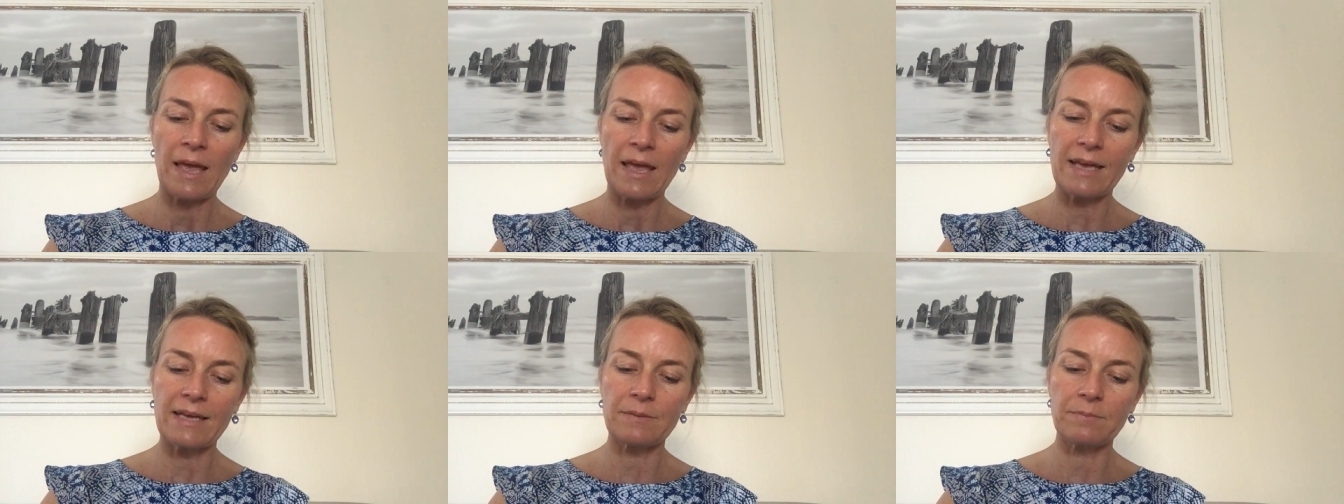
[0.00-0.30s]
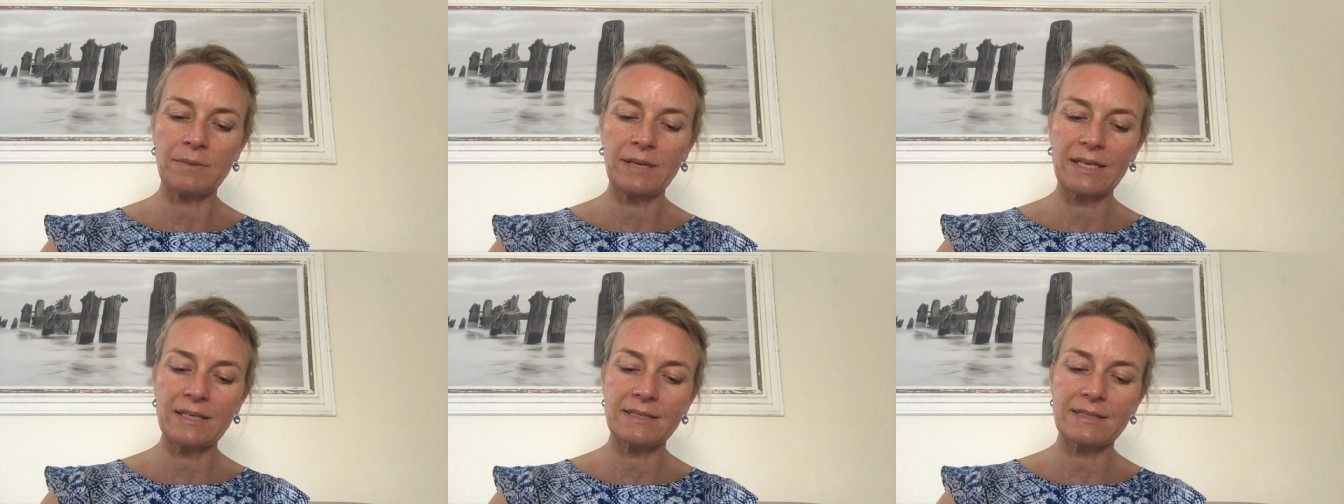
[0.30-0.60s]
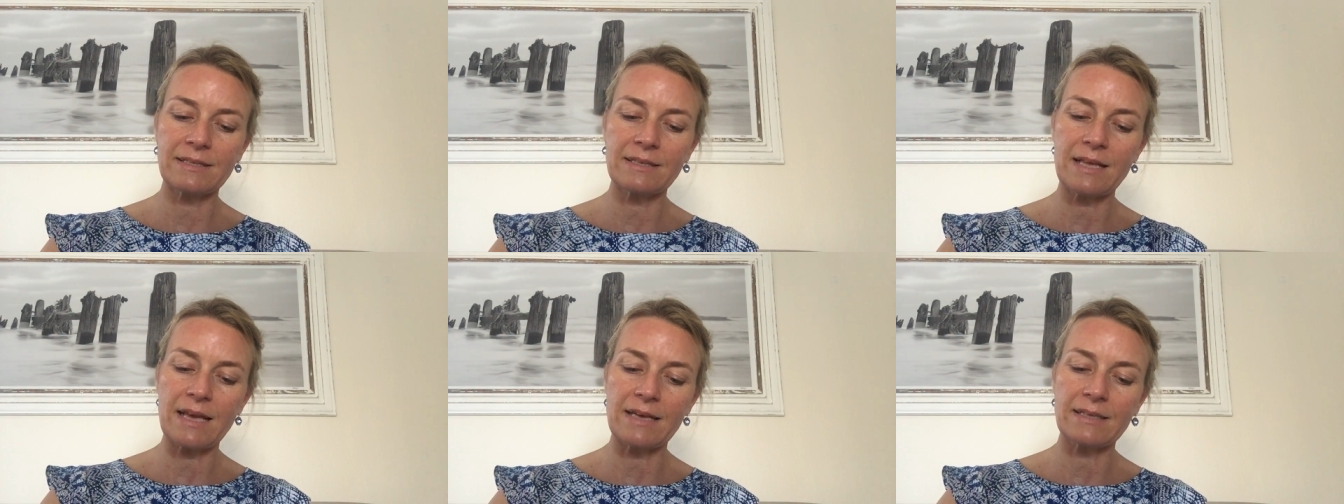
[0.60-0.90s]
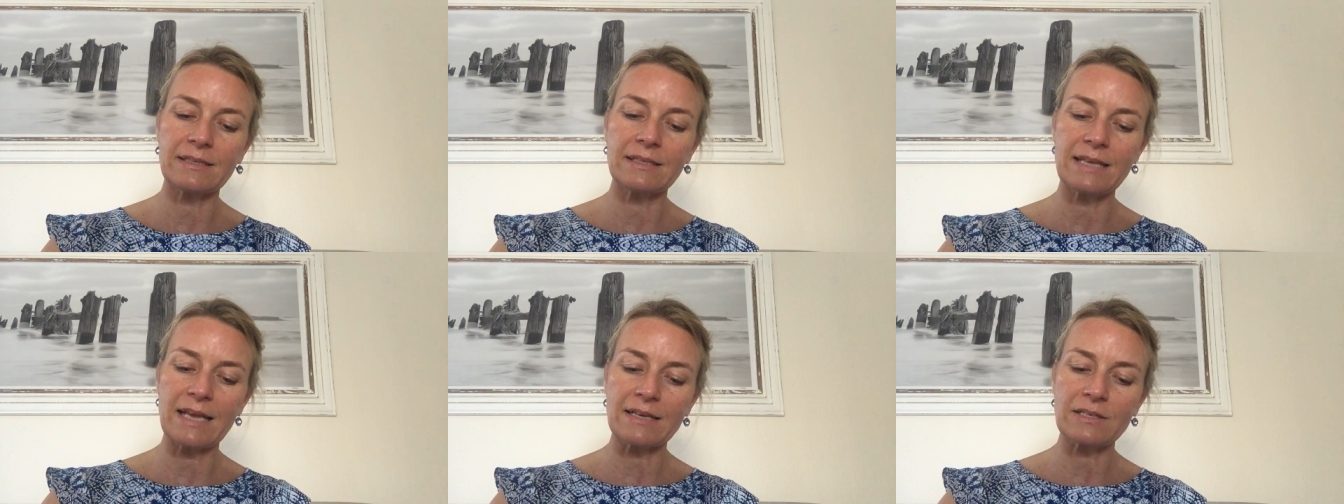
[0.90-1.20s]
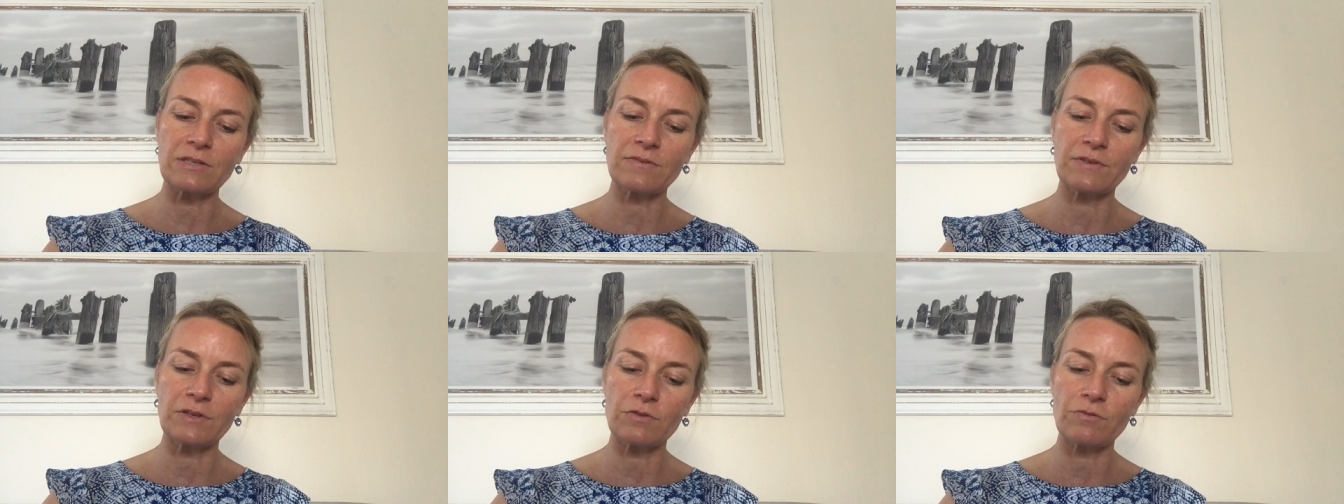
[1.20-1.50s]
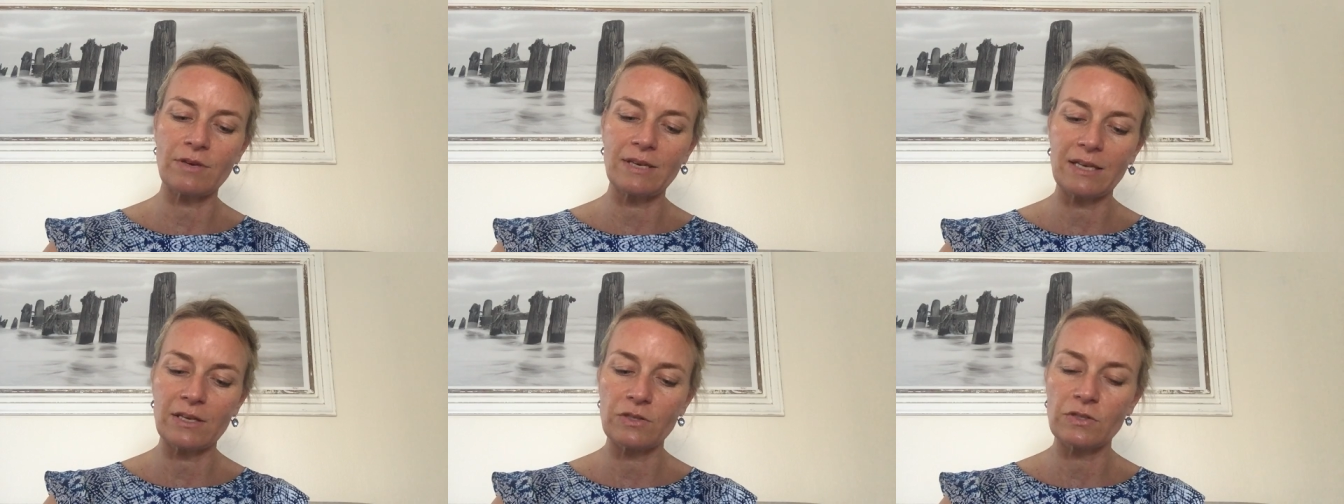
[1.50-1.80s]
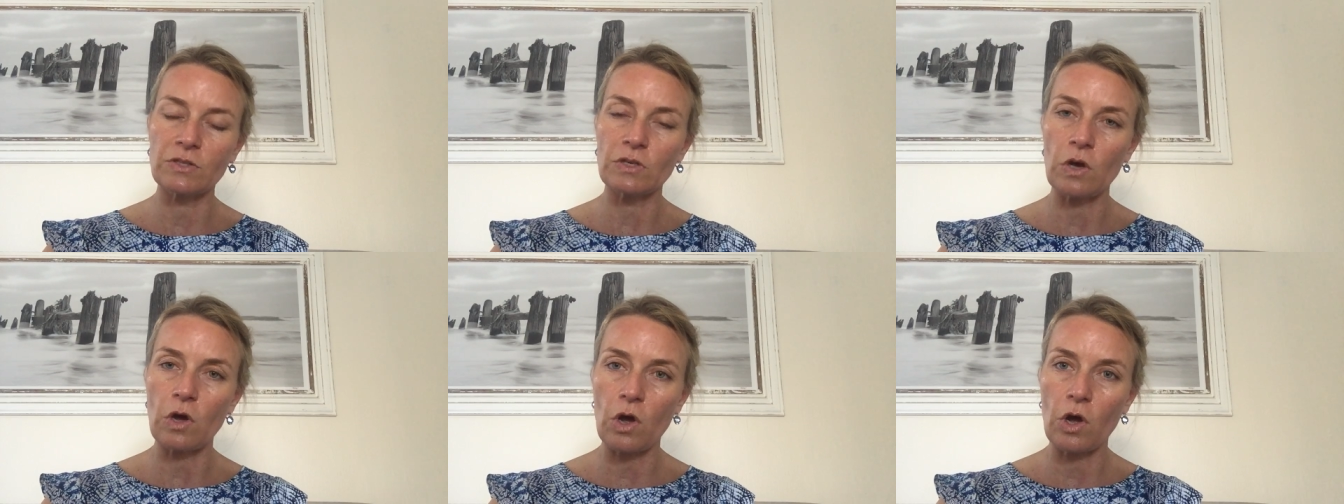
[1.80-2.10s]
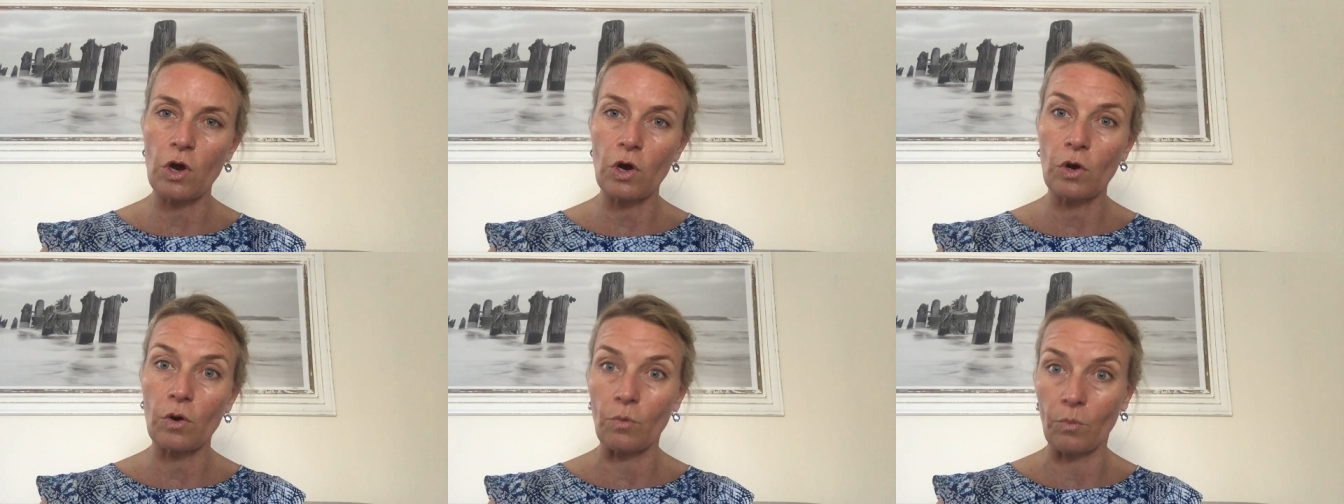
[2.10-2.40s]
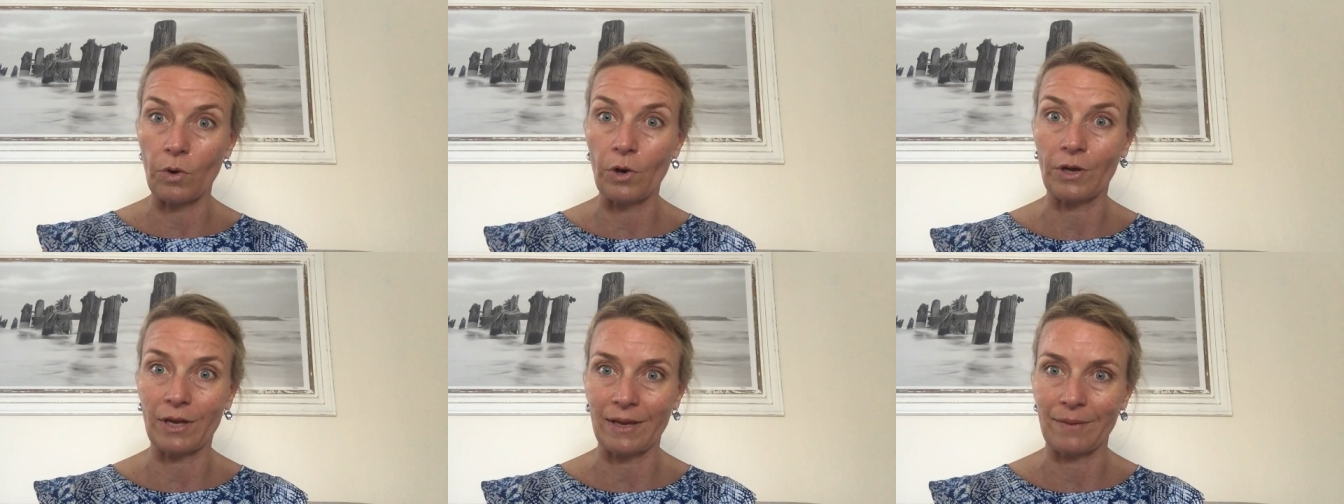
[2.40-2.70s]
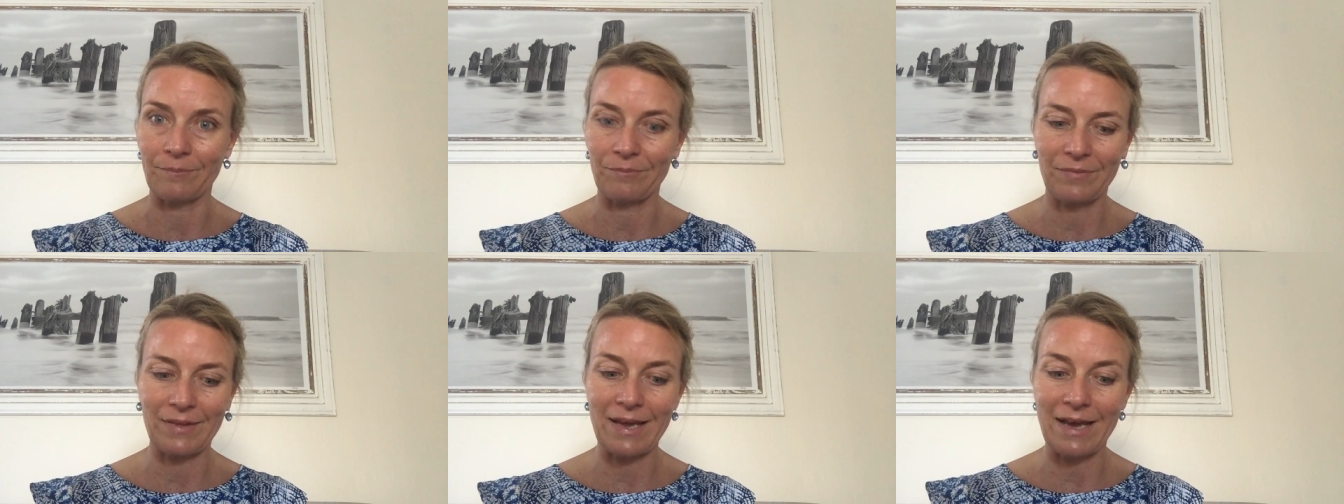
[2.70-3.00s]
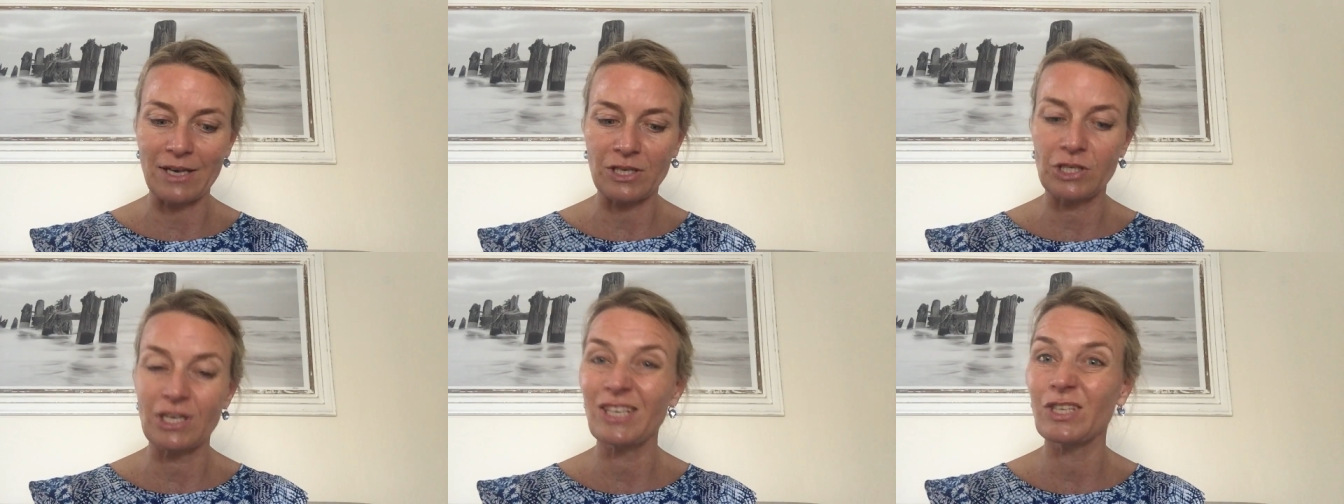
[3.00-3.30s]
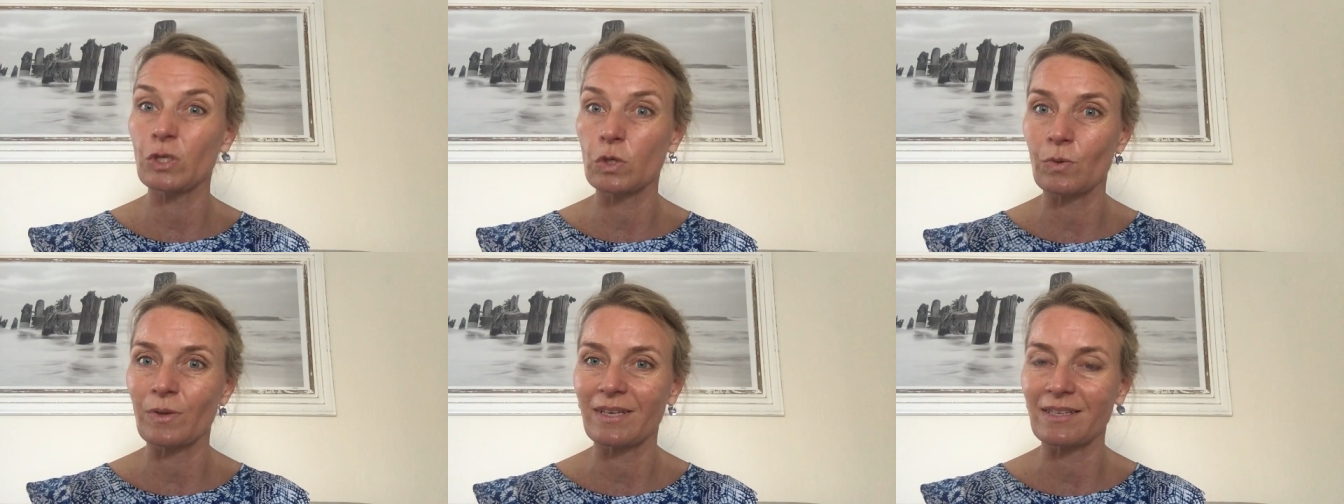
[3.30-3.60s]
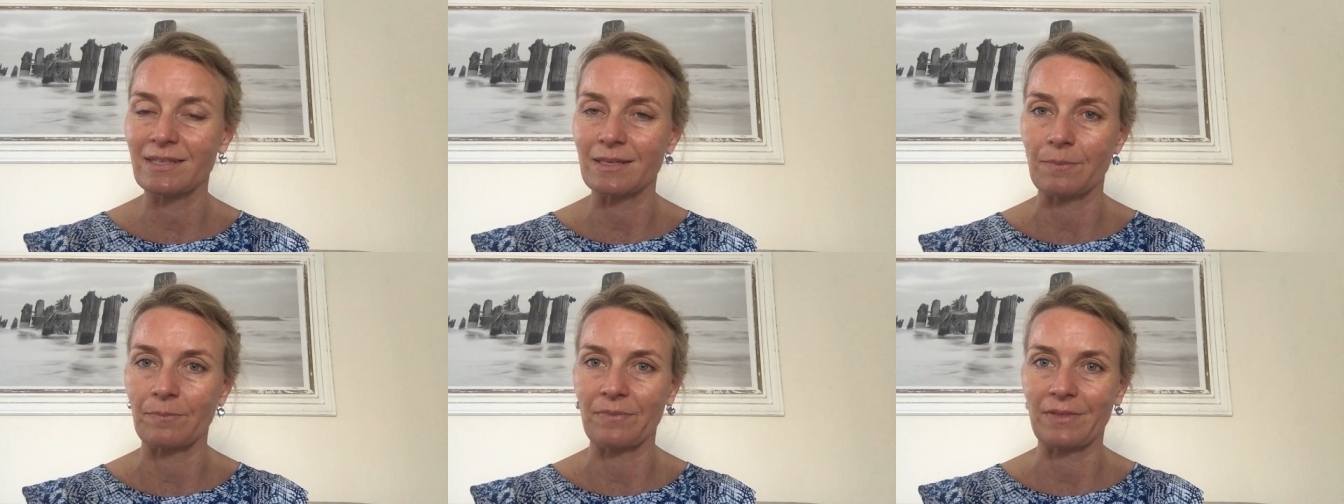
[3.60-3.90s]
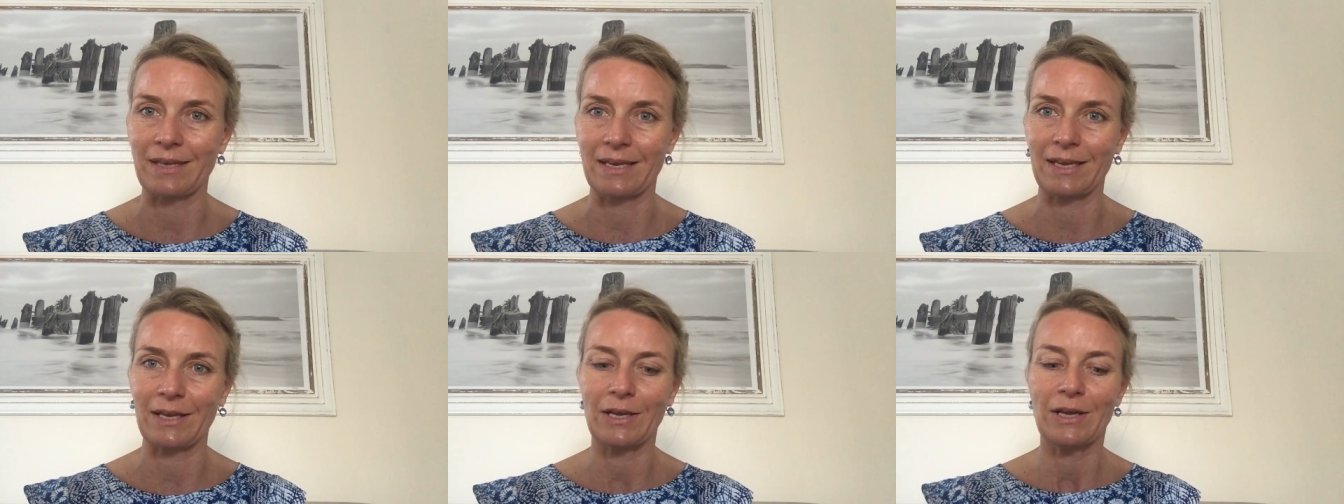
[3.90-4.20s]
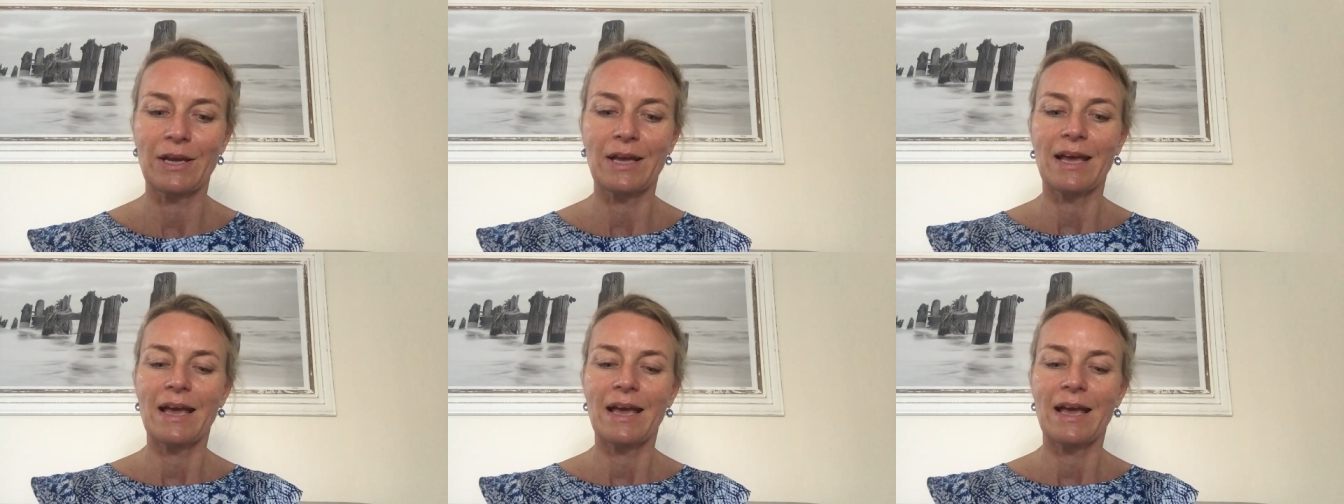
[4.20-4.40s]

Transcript: it means that the active ingredients are working. They're actually doing something.